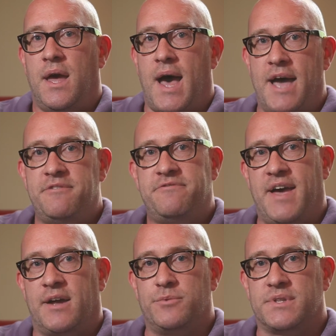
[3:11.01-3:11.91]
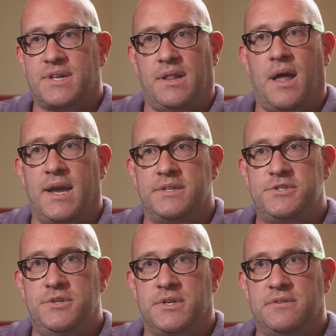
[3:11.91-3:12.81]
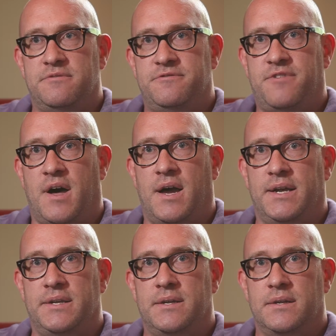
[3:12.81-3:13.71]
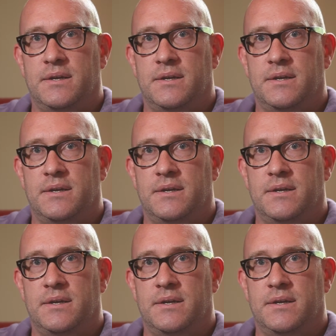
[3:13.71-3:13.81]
I've found with clients you can find